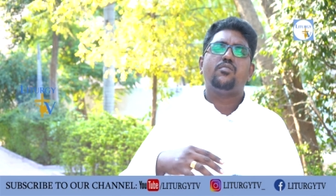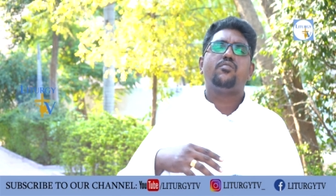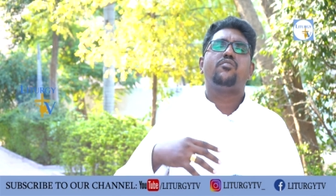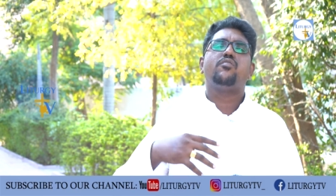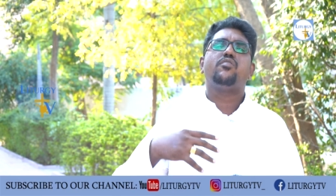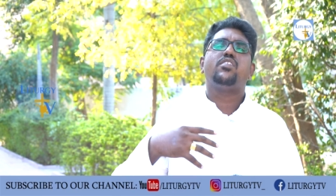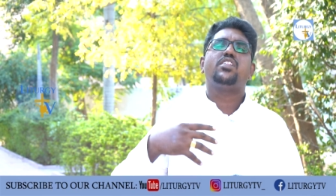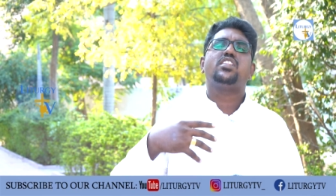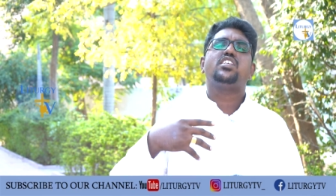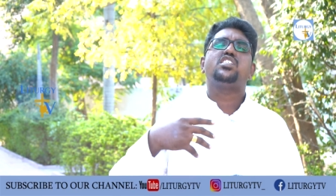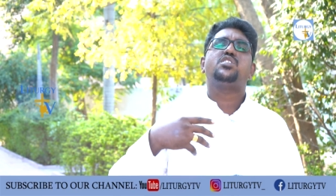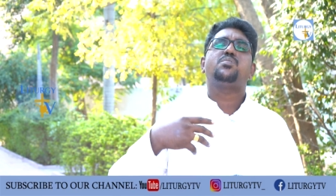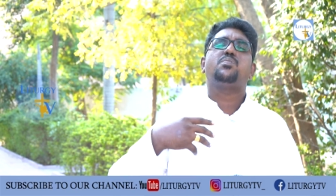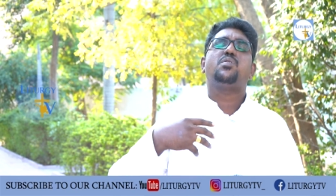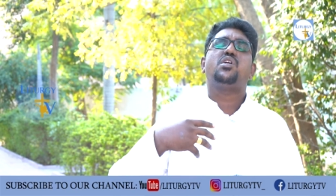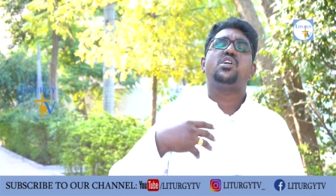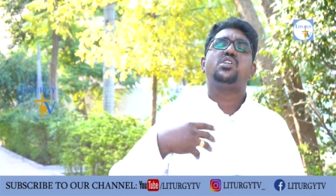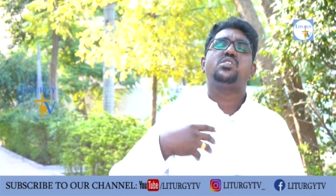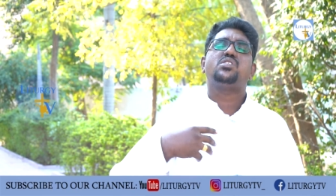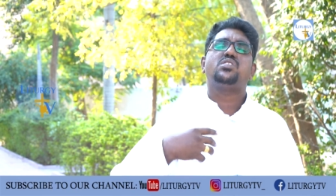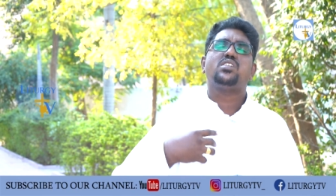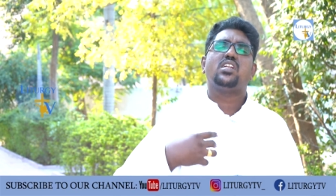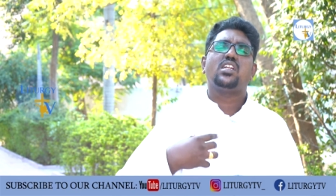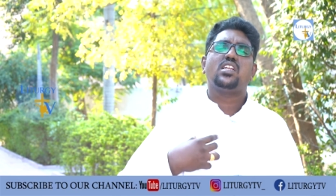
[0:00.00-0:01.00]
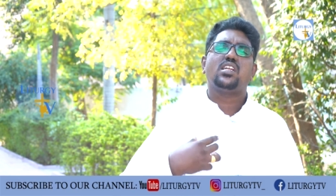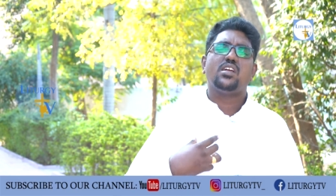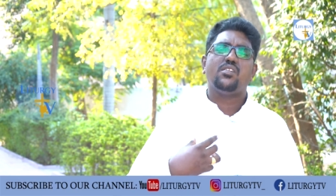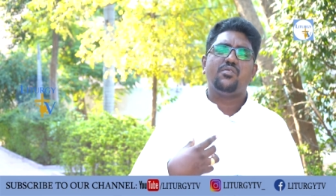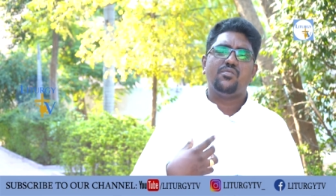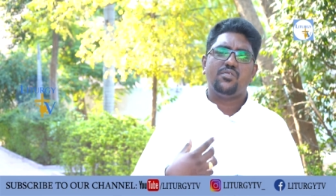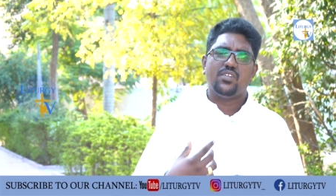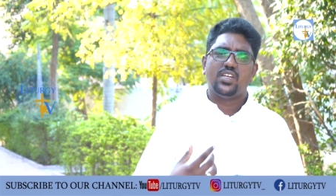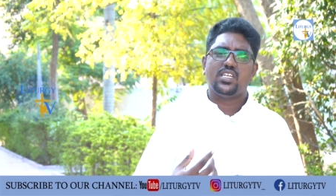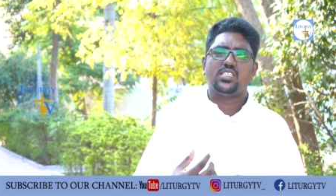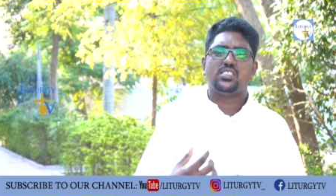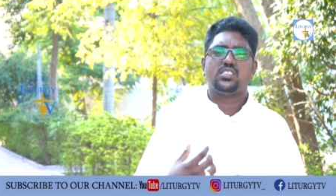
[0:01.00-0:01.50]
with his personal
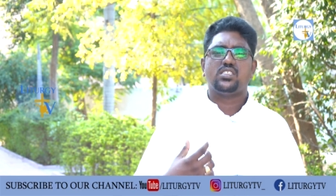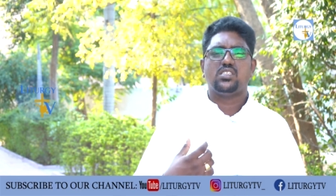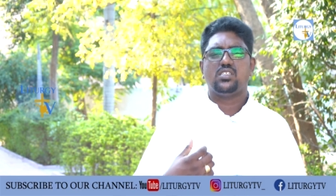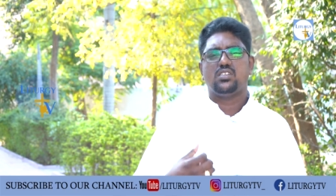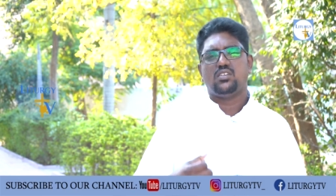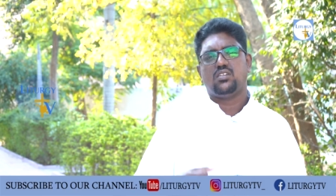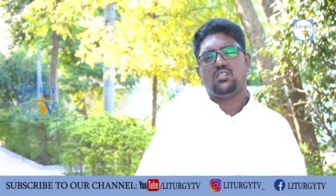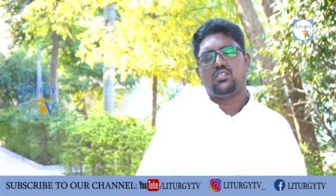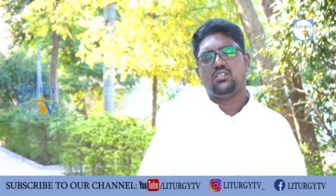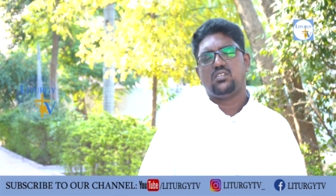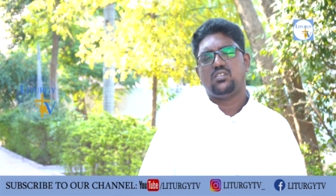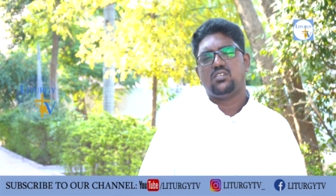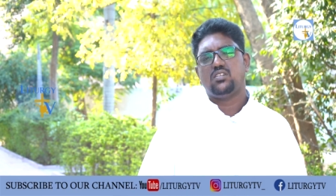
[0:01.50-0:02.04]
conviction,